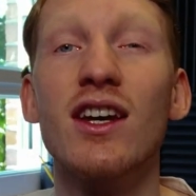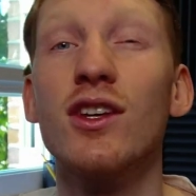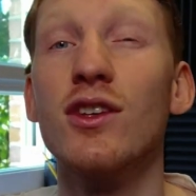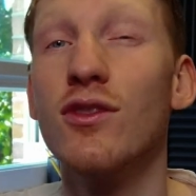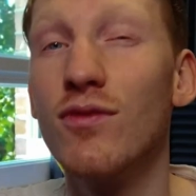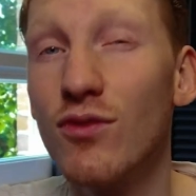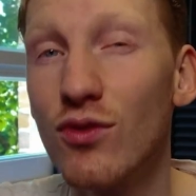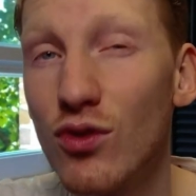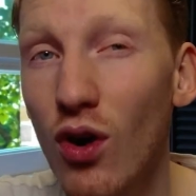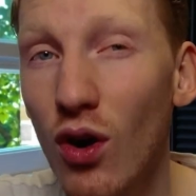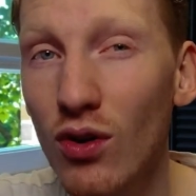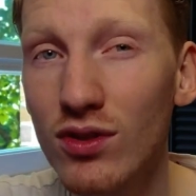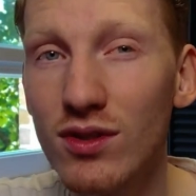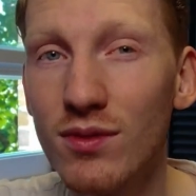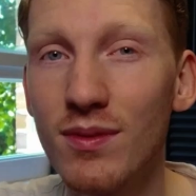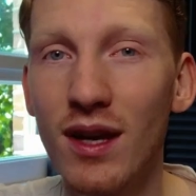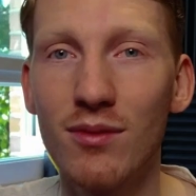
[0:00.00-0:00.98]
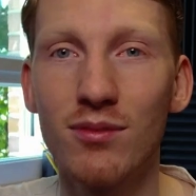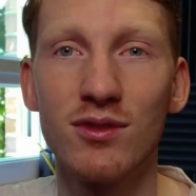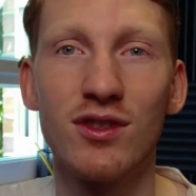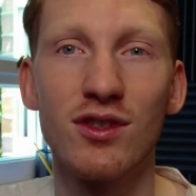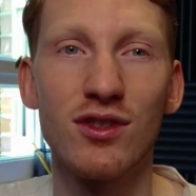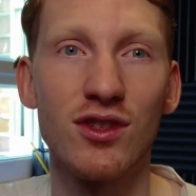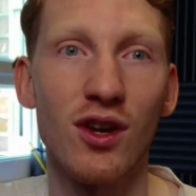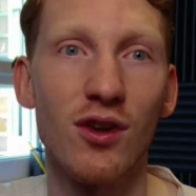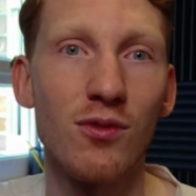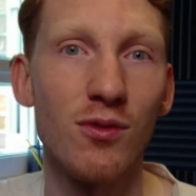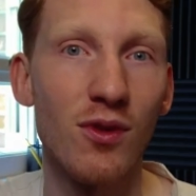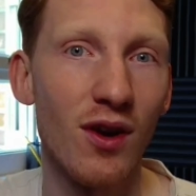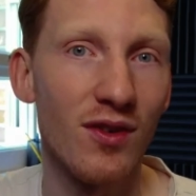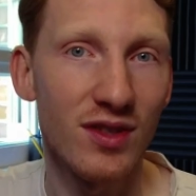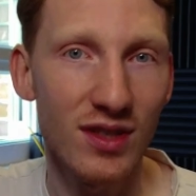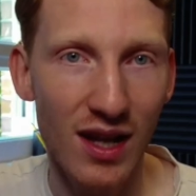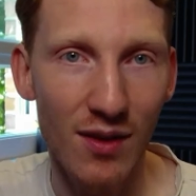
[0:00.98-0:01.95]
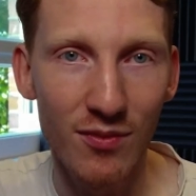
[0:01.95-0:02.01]
you've got to be able to show where
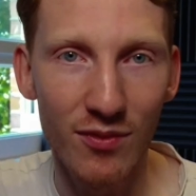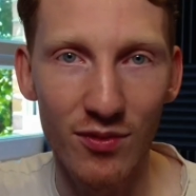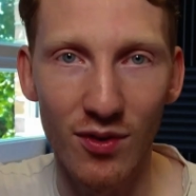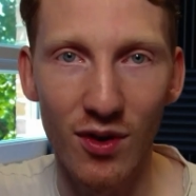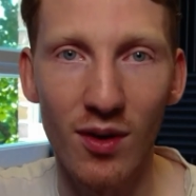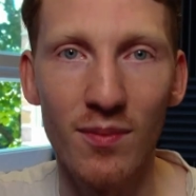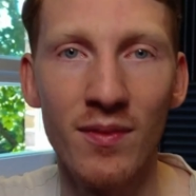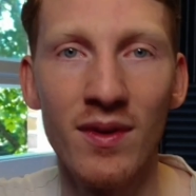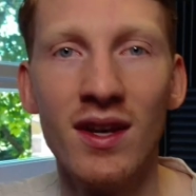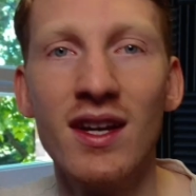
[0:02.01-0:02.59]
it's come from.